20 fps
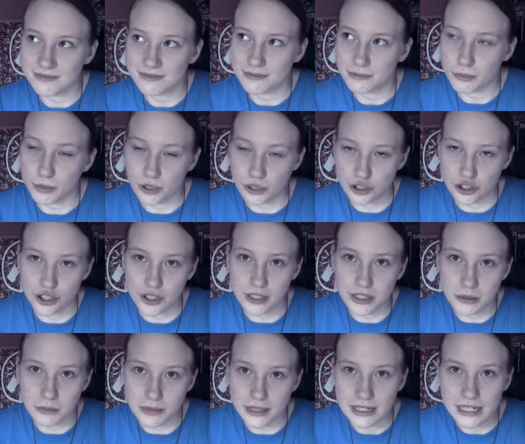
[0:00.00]
push
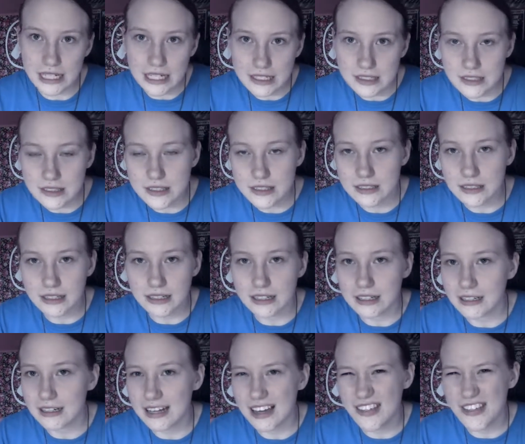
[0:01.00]
them, I guess.
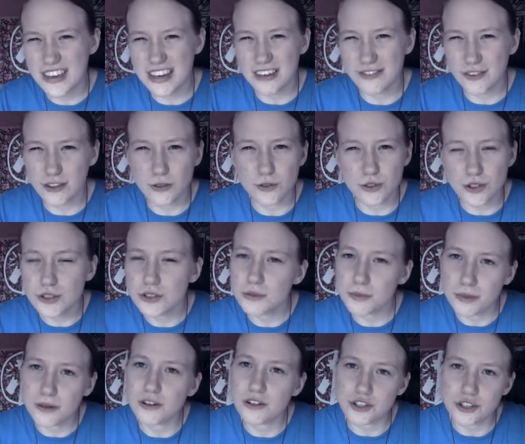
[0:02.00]
And I think if you do
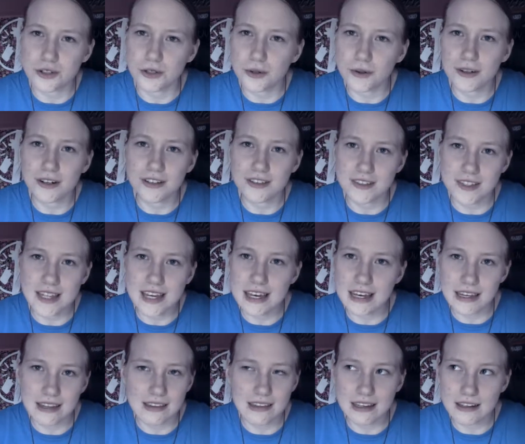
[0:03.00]
push Taurus,
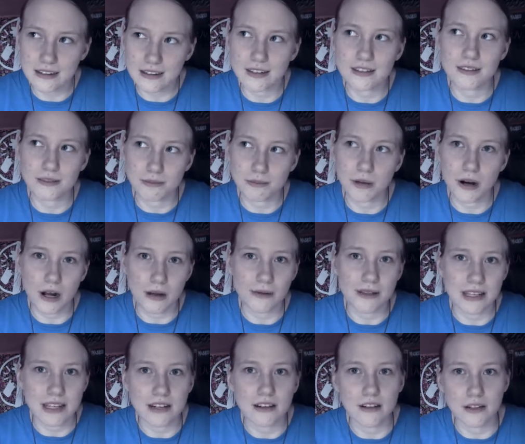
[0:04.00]
they they'll
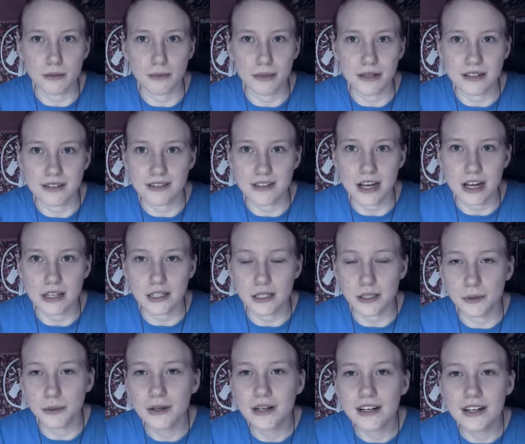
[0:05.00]
probably get a little pissed at
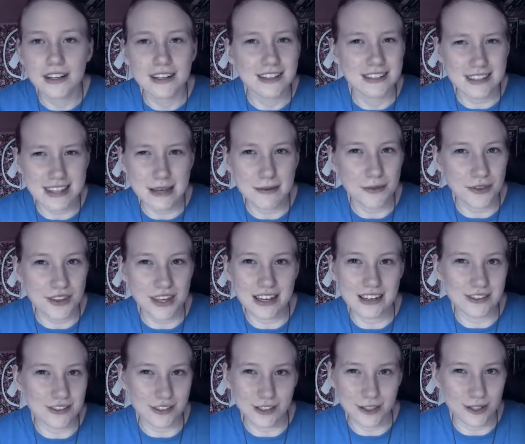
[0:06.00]
you. Same with
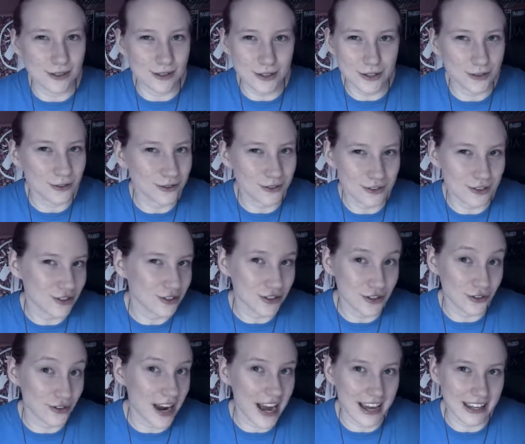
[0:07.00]
Cancer. You know, you don't just
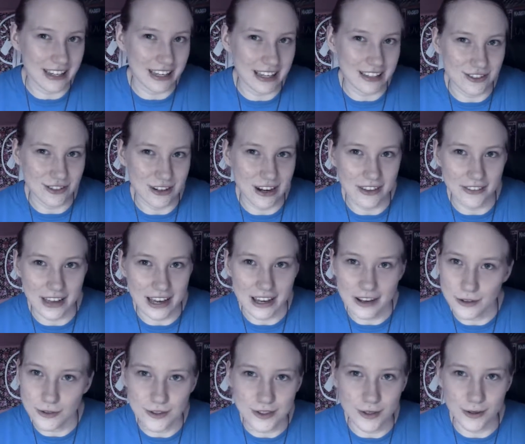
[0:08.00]
drag Cancer out of the
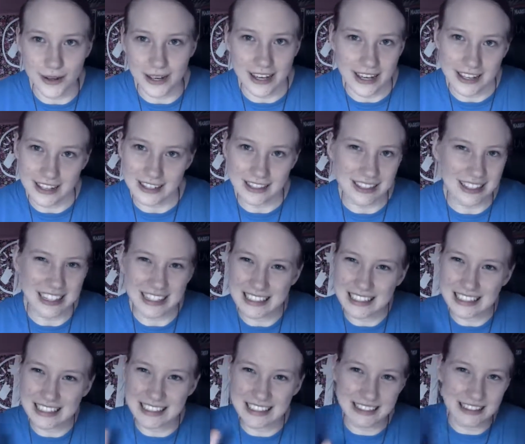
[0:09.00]
house. Okay,
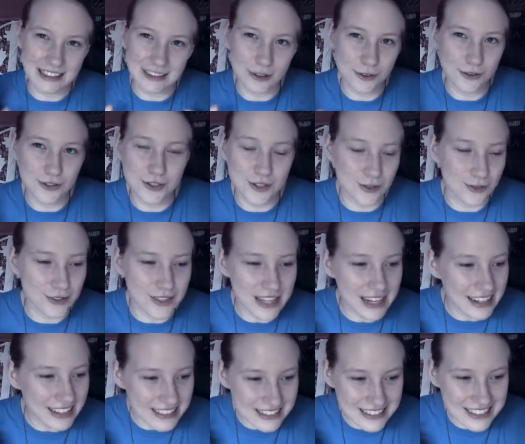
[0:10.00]
like those two
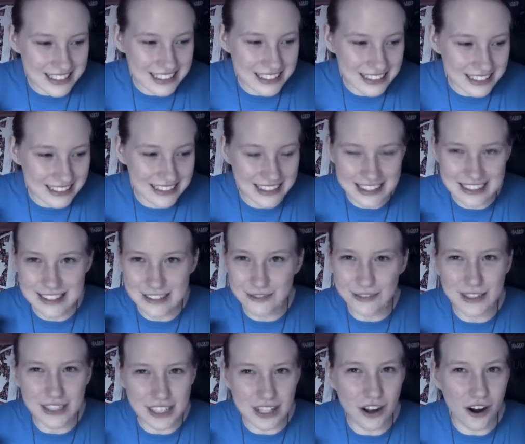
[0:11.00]
signs, it's
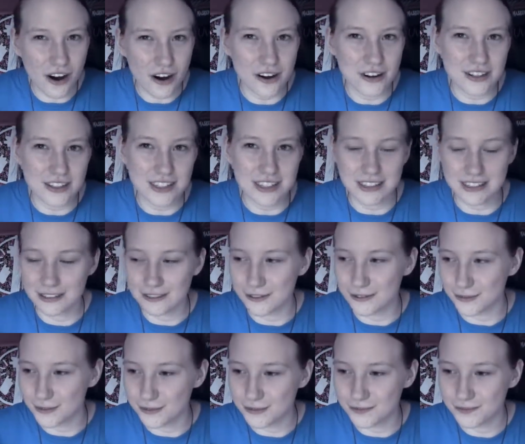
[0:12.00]
really hard
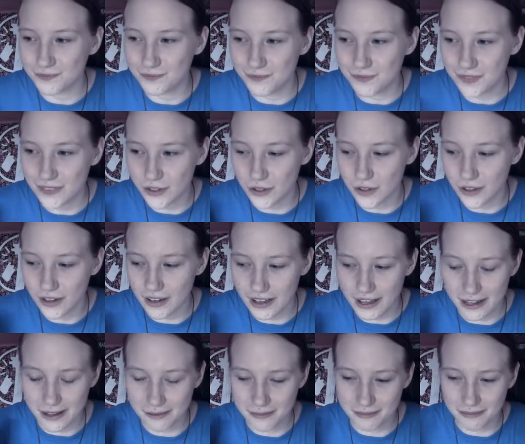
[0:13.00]
to,
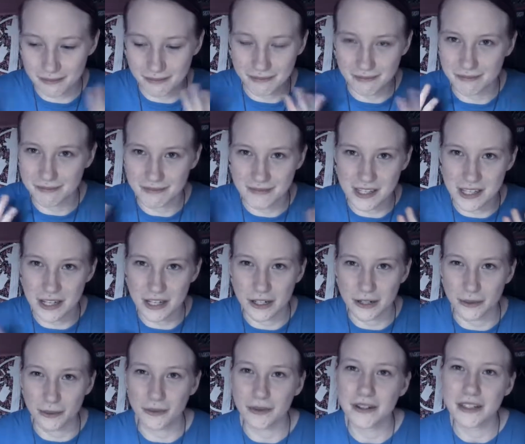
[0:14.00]
um, you know,